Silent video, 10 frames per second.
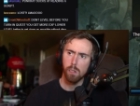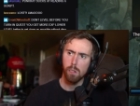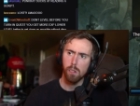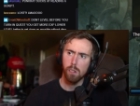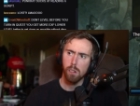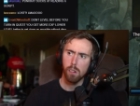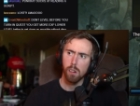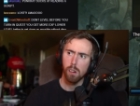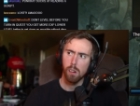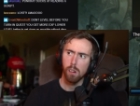many
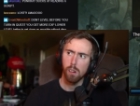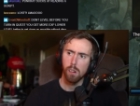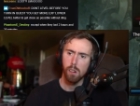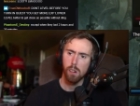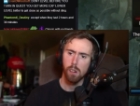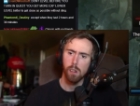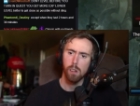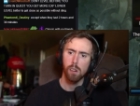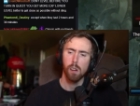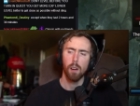dungeons while leveling up.
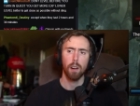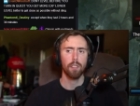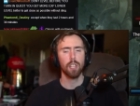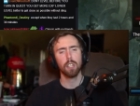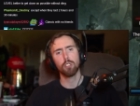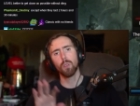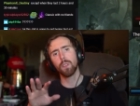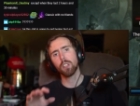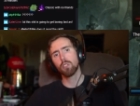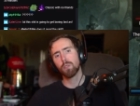And if I think it's
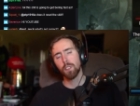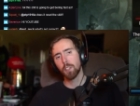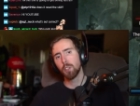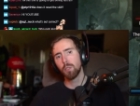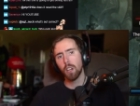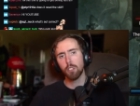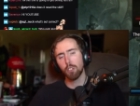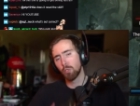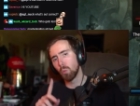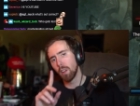only useful to do
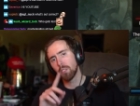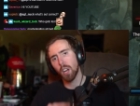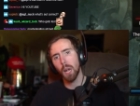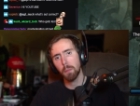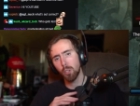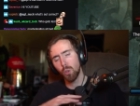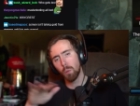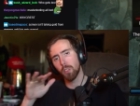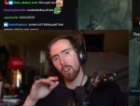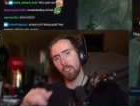dungeons one time, you do it
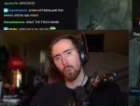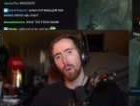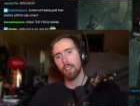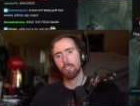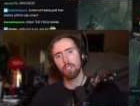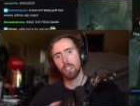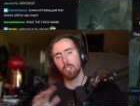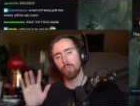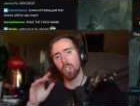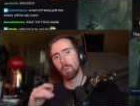with all the quests and then
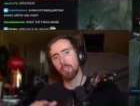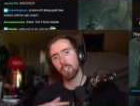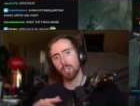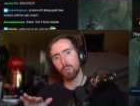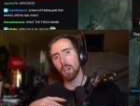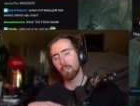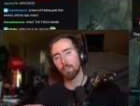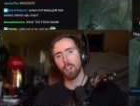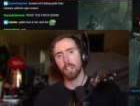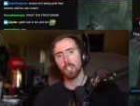you're done with it, you never
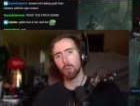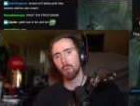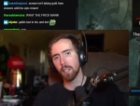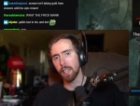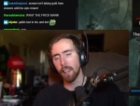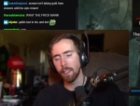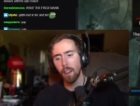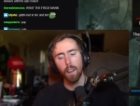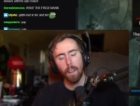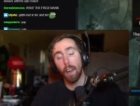fucking do it again.
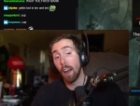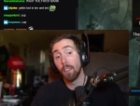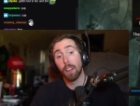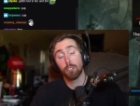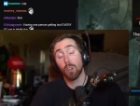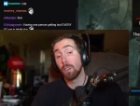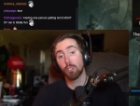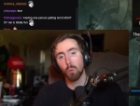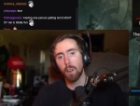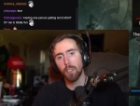Uh, that's always
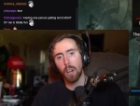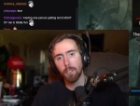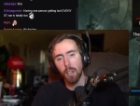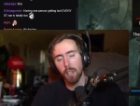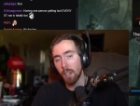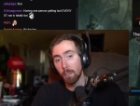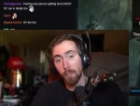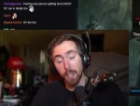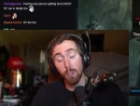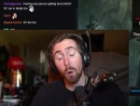the way that I've done it in
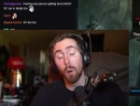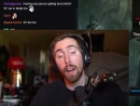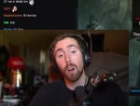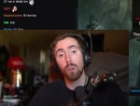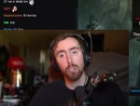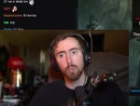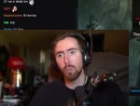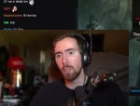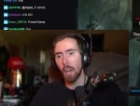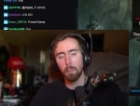Vanilla WoW. You
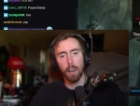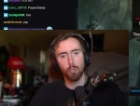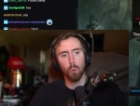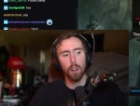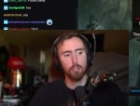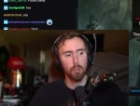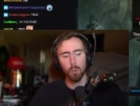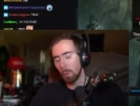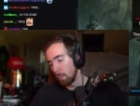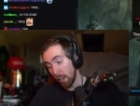do Deadmines once, you
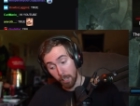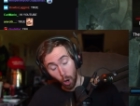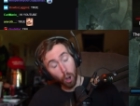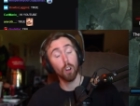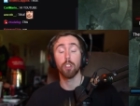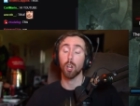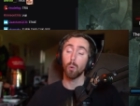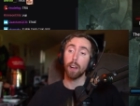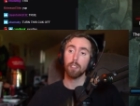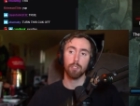complete all the
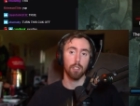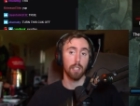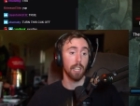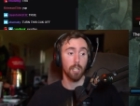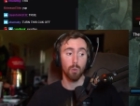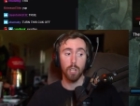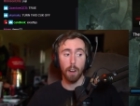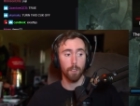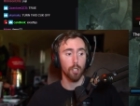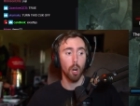quests, and then you
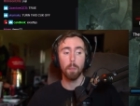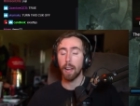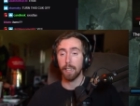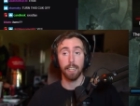never go back in